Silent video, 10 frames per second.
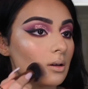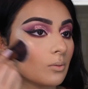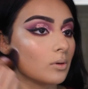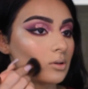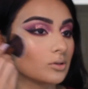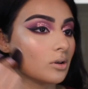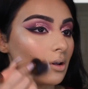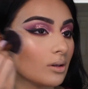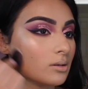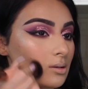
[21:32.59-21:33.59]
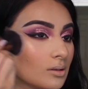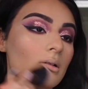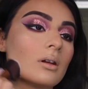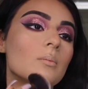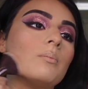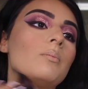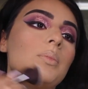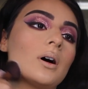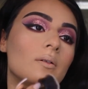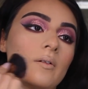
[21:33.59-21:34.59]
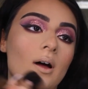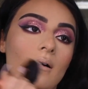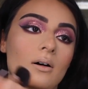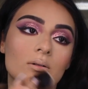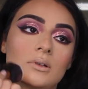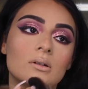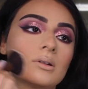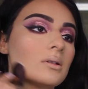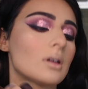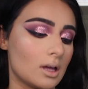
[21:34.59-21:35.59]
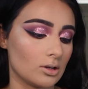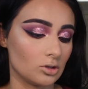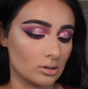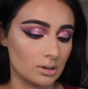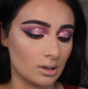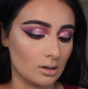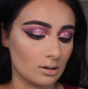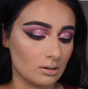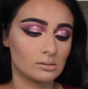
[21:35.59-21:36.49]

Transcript: And we're just gonna buff out the edges here.